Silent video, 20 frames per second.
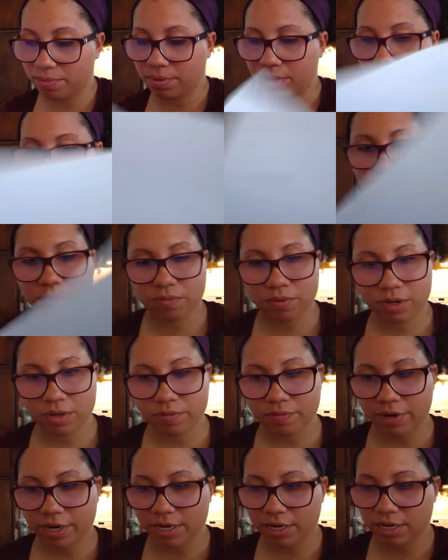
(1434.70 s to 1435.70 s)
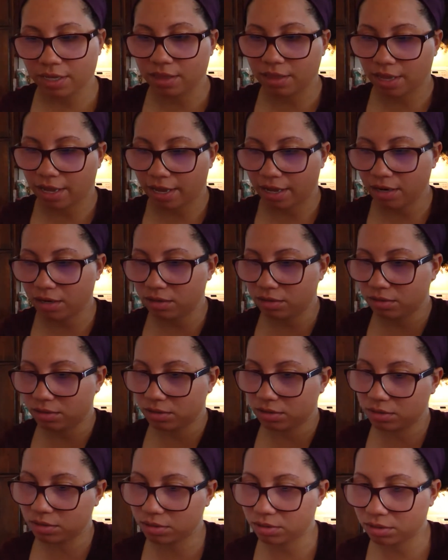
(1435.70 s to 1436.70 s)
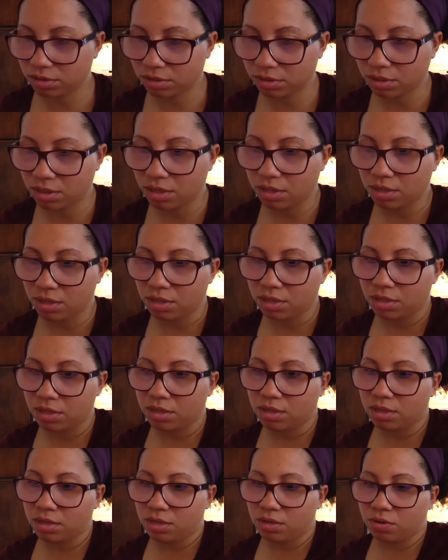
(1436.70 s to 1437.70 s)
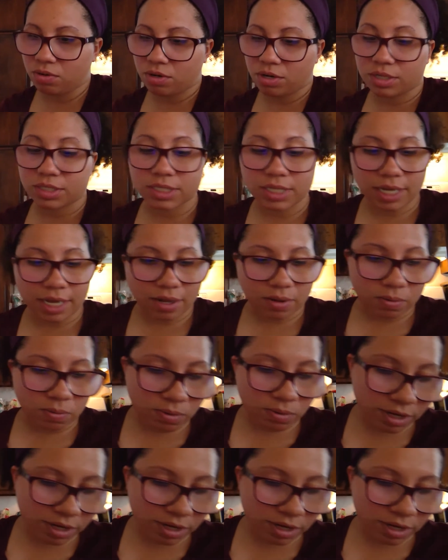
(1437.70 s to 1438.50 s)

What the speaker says: to be rewriting that. Crossing out